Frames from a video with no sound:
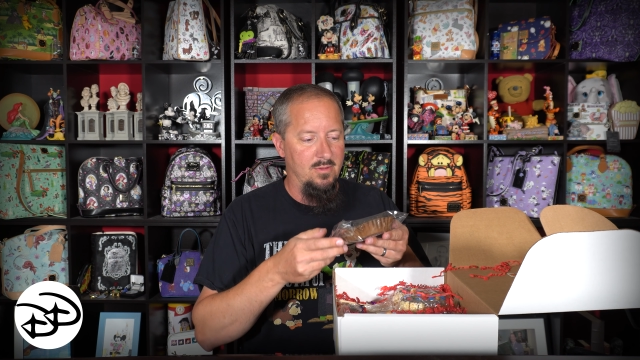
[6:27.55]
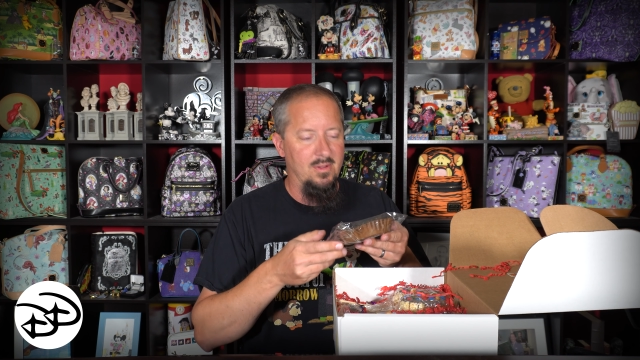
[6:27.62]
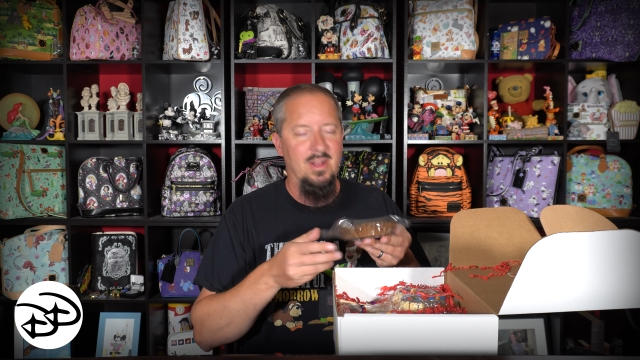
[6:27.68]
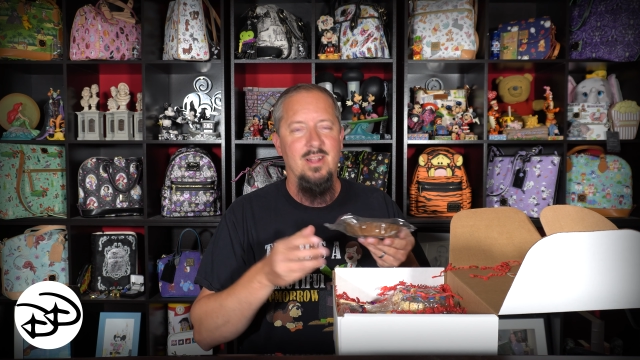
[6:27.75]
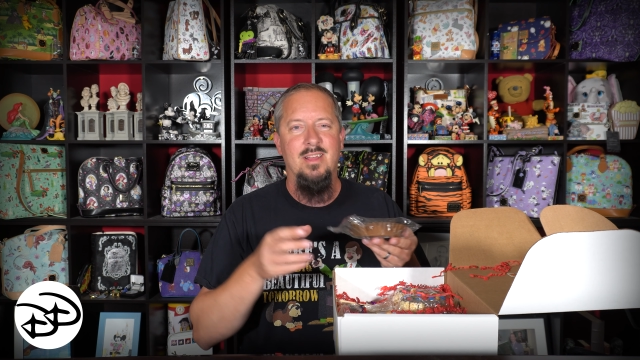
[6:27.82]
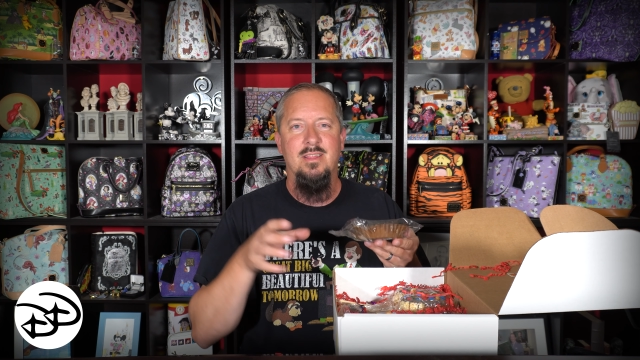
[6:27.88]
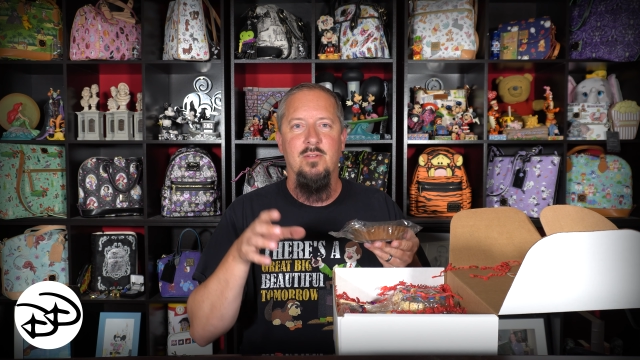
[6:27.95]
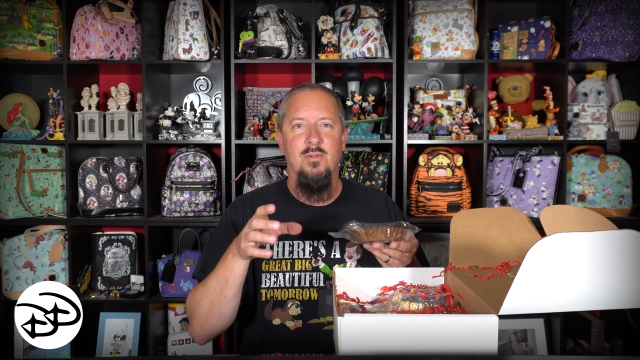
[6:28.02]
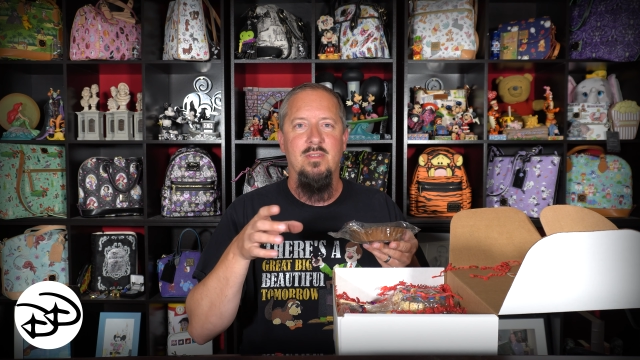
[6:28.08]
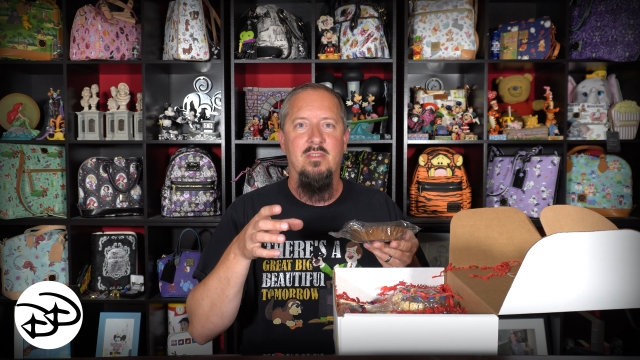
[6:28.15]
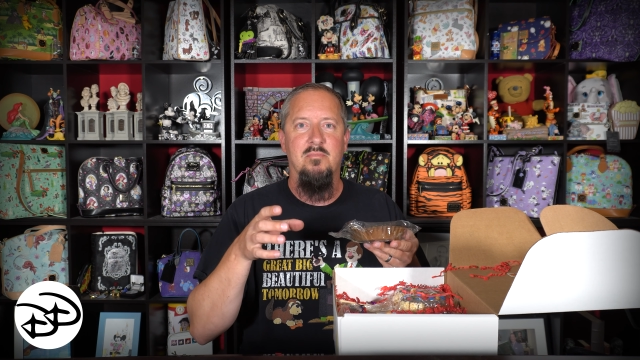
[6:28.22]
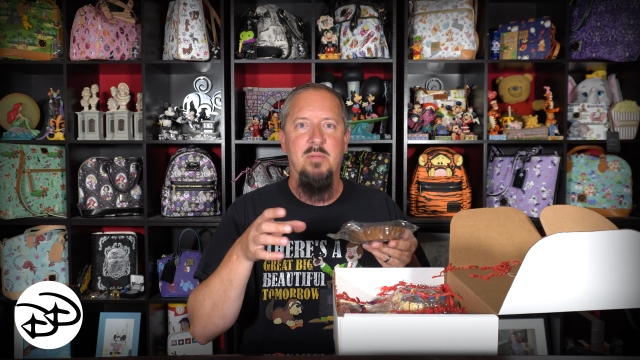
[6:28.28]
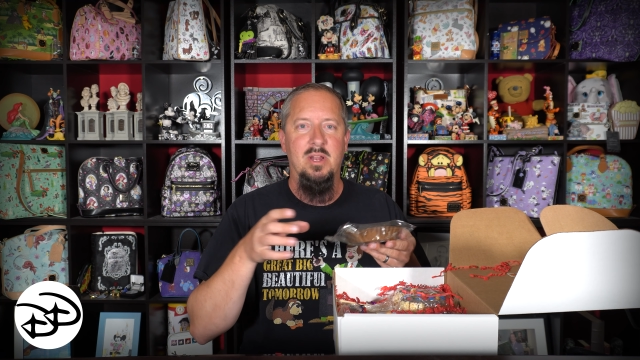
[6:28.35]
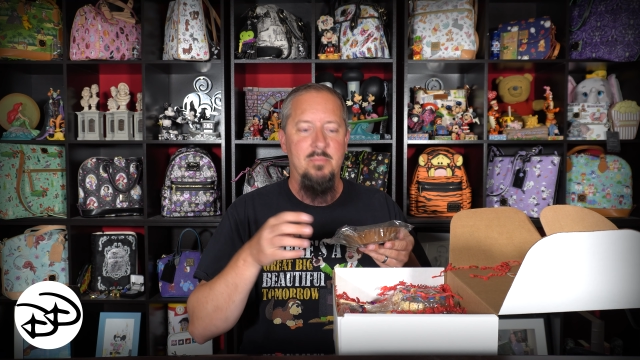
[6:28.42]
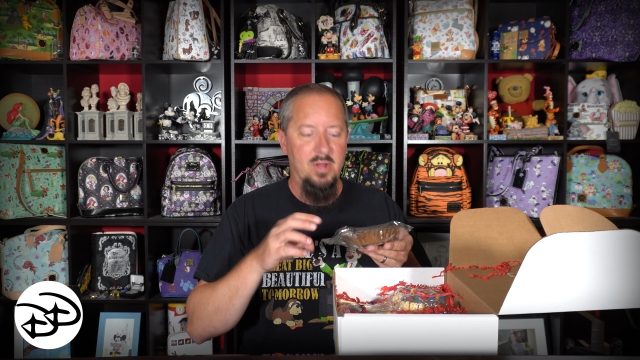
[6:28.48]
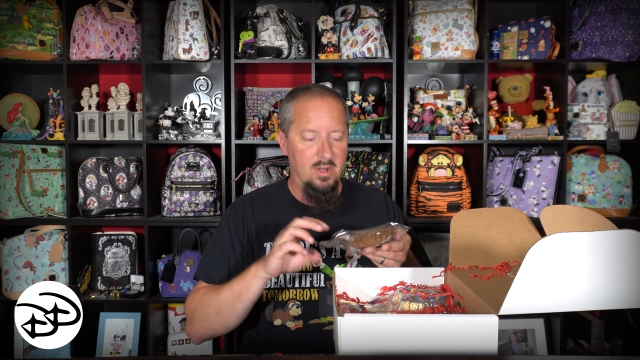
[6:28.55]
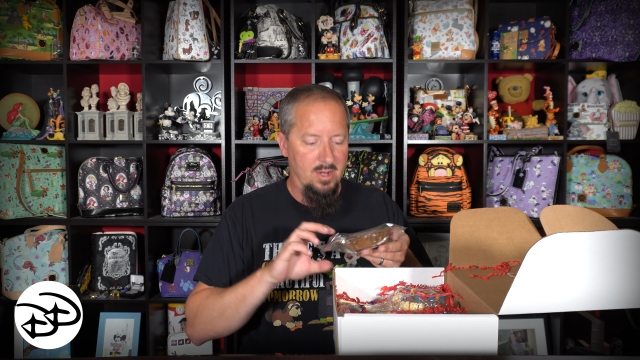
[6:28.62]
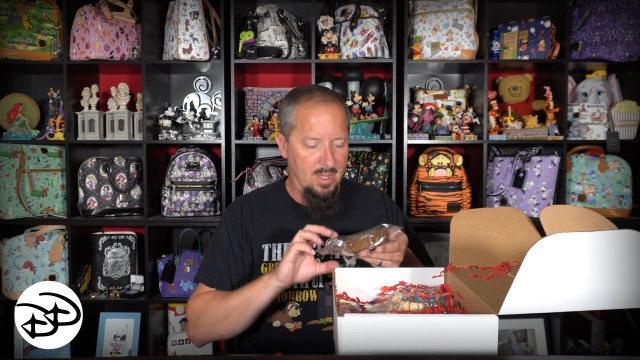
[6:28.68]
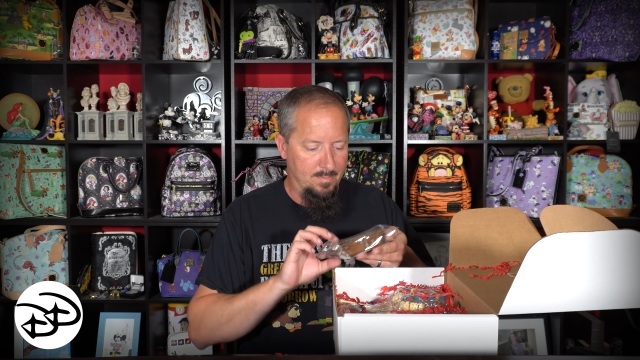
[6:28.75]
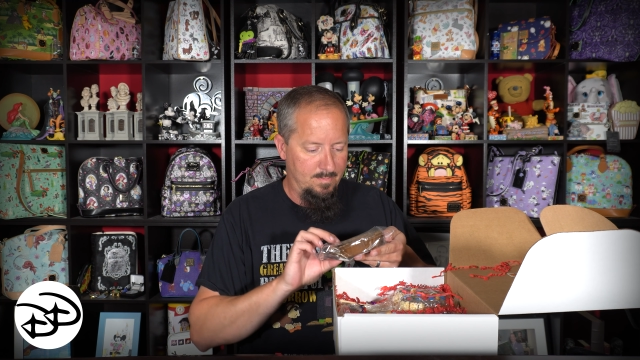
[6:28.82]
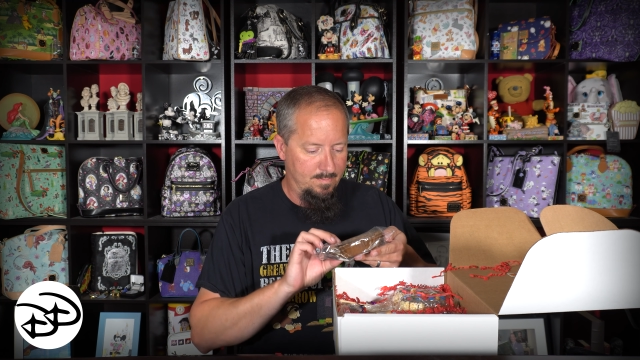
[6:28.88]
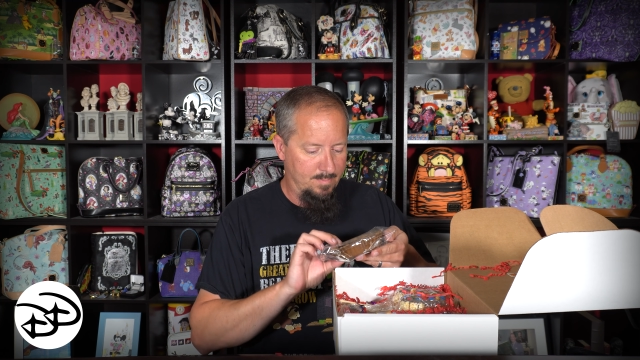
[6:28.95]
like the Reese's peanut butter
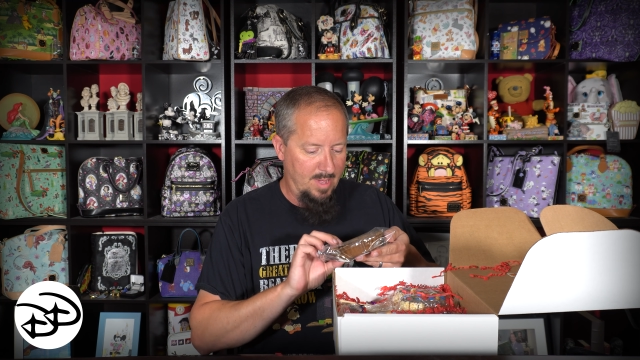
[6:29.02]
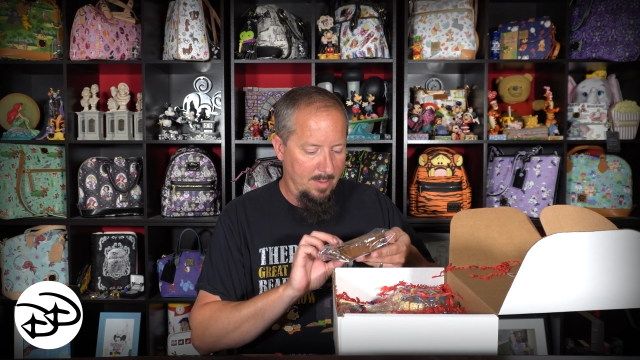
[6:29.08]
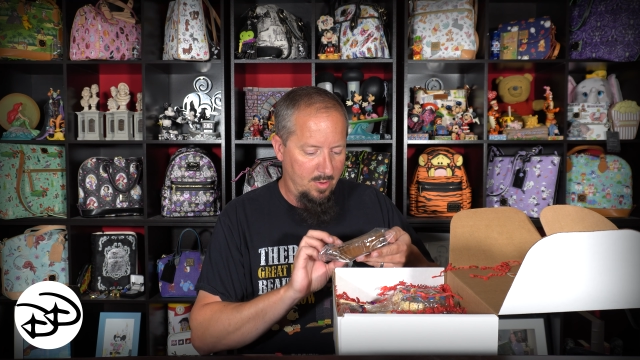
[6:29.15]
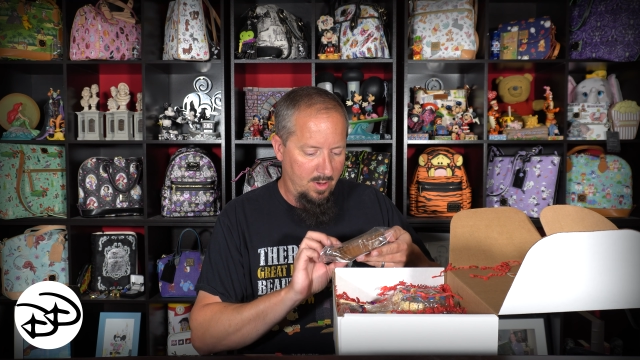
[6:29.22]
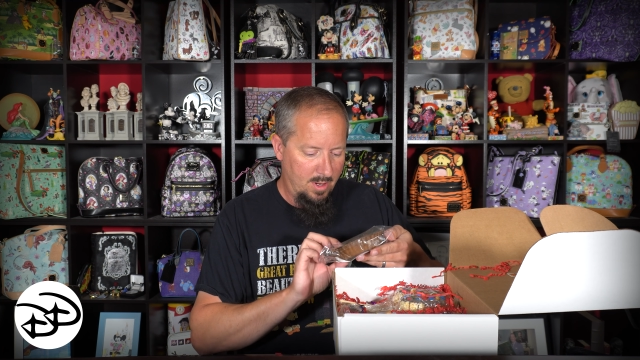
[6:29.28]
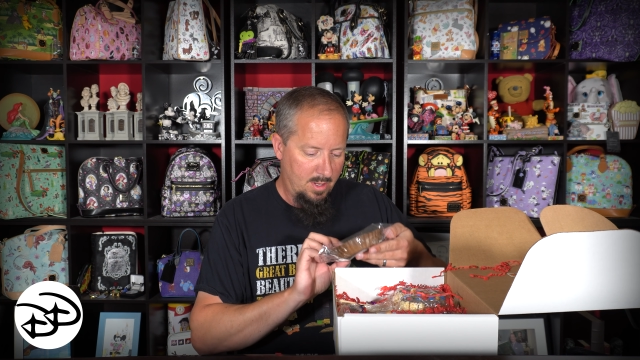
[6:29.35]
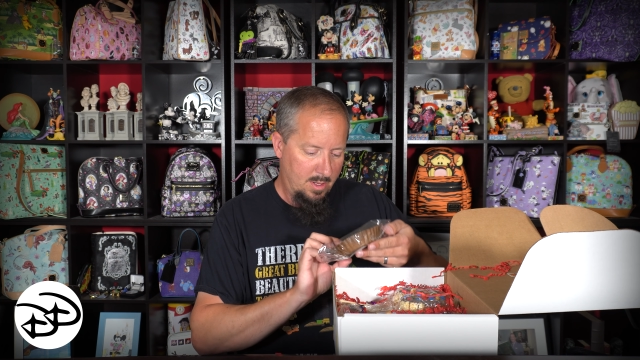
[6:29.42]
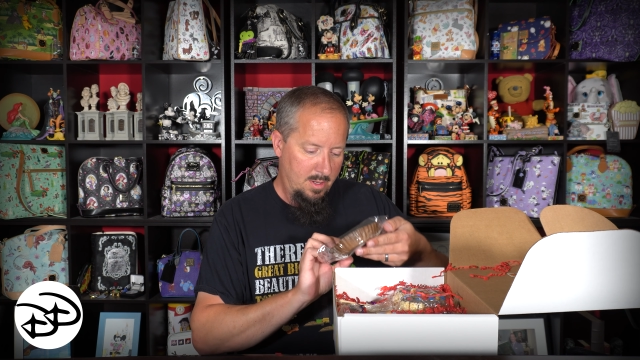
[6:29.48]
cup paper.